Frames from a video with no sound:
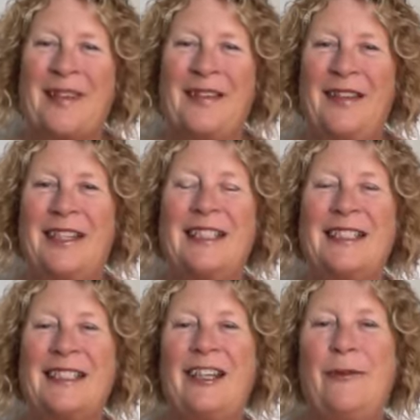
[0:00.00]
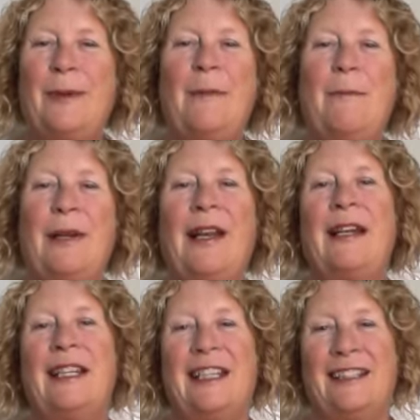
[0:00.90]
the things that I've been
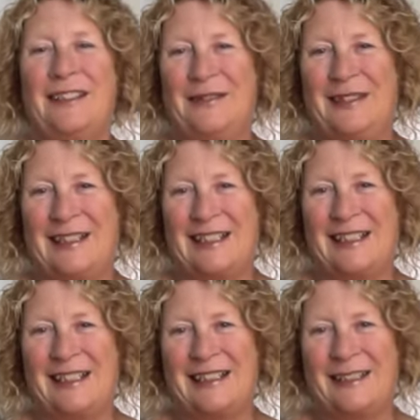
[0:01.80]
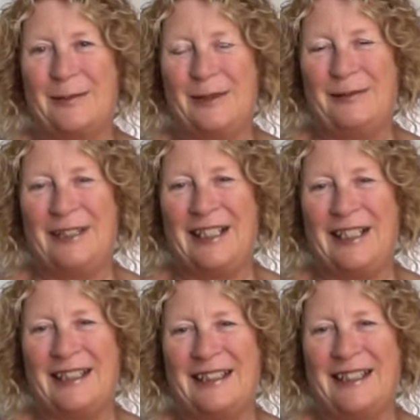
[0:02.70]
planning over the last couple of
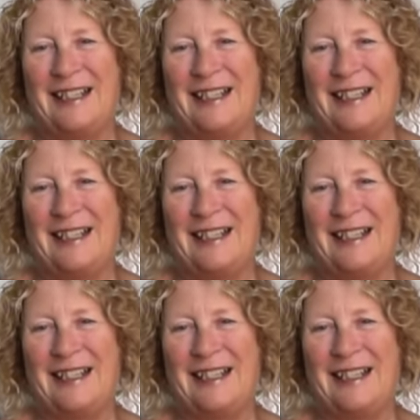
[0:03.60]
years.